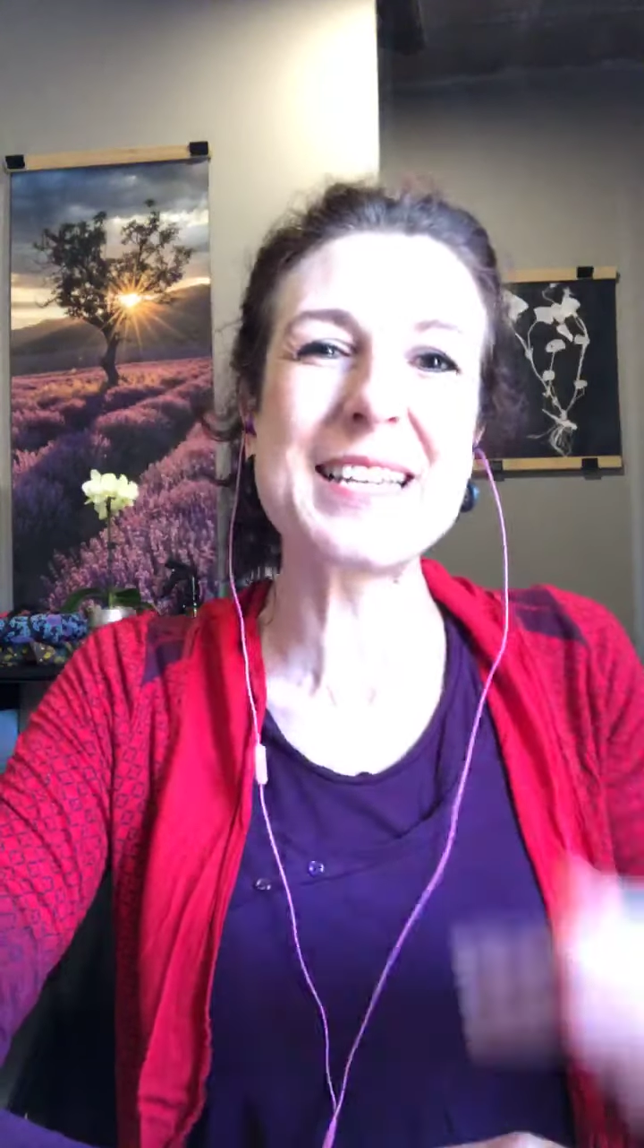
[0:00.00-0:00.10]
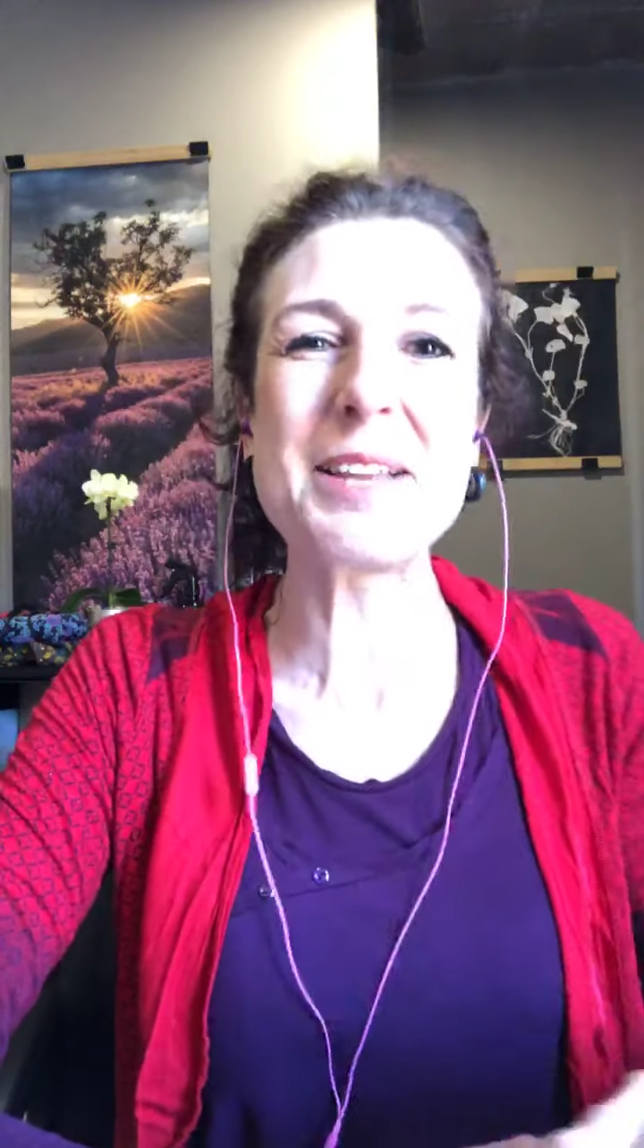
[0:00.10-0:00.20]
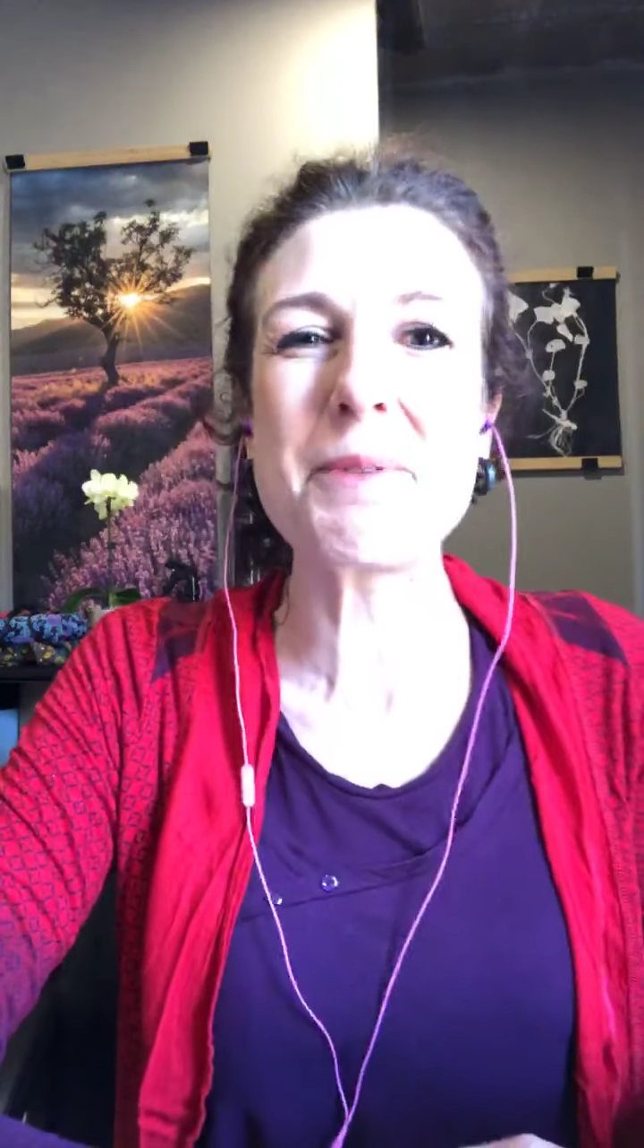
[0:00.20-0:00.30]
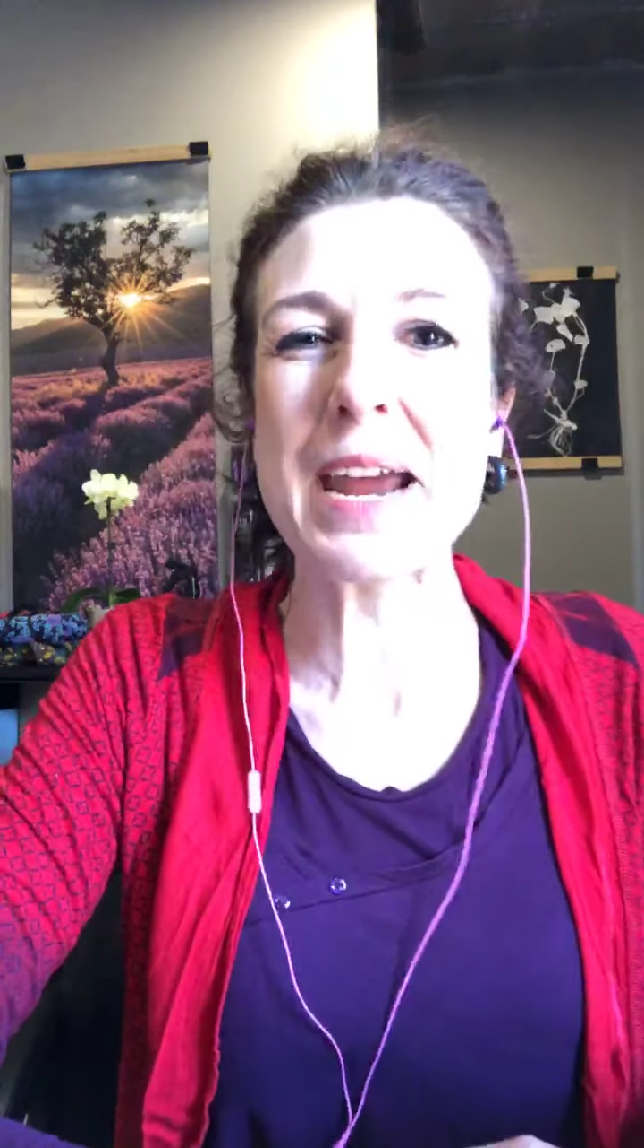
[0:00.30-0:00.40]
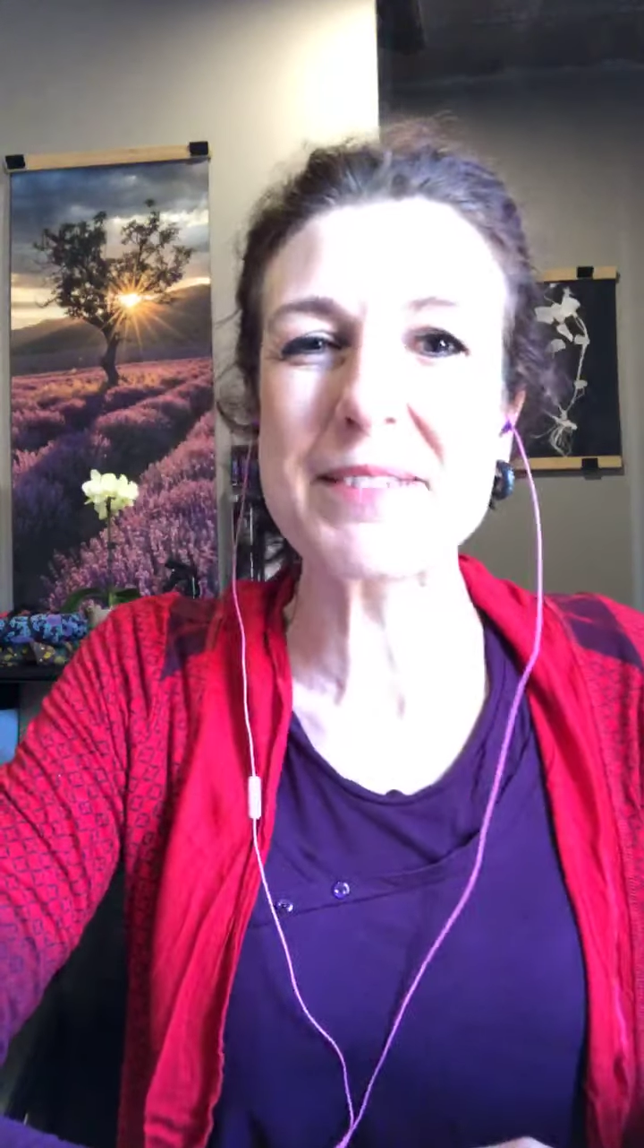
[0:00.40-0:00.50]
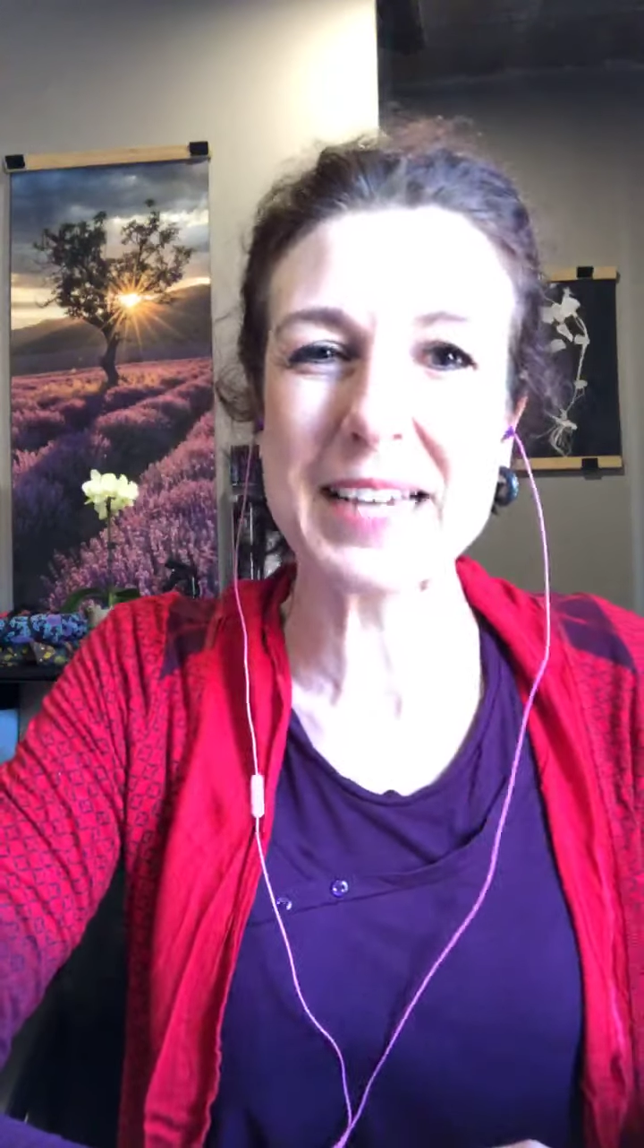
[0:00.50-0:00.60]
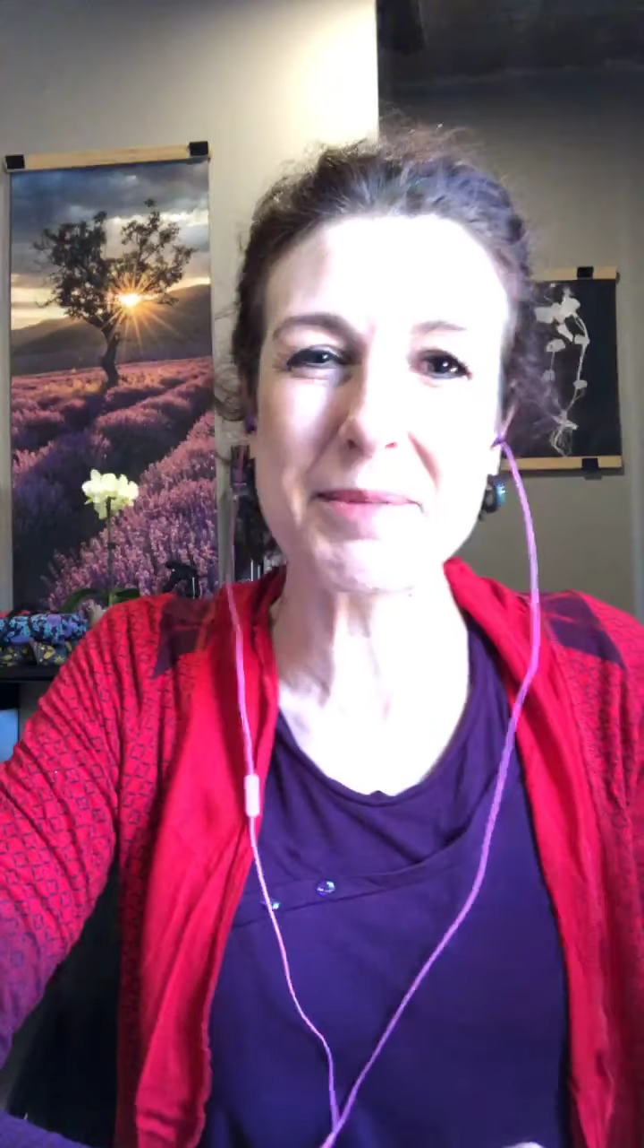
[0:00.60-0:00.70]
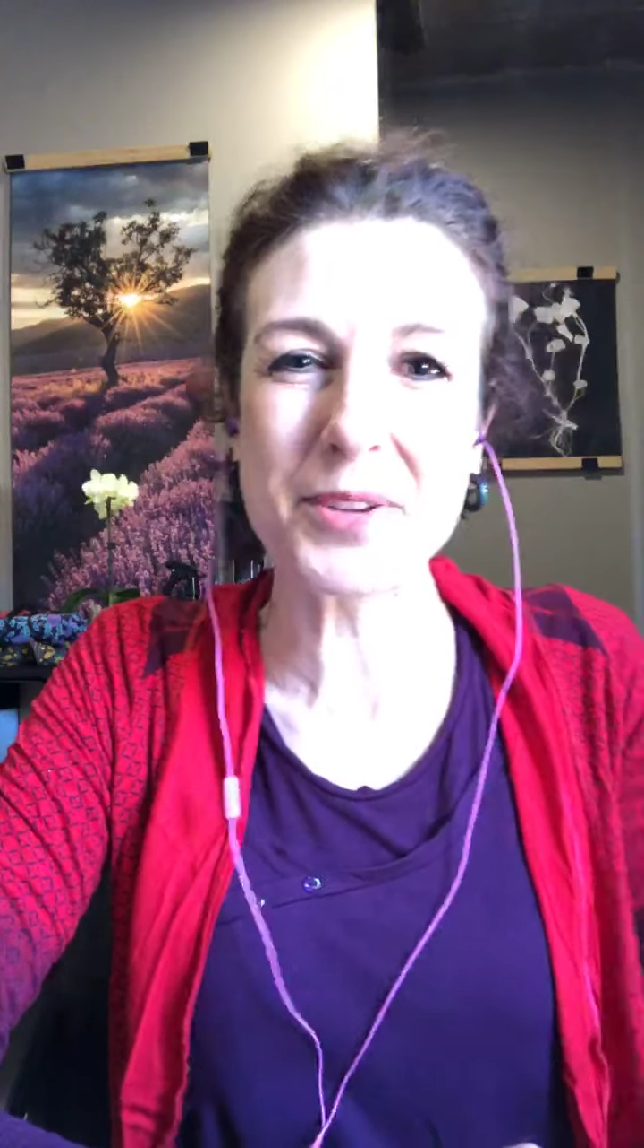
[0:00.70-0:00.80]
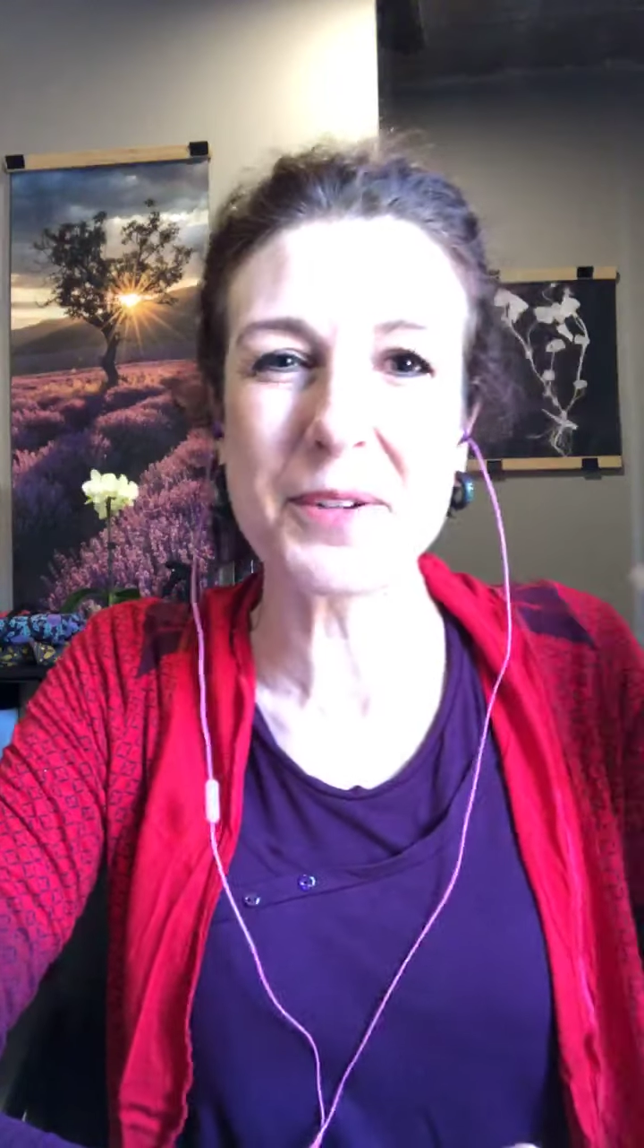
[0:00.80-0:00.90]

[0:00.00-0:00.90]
the waves come through,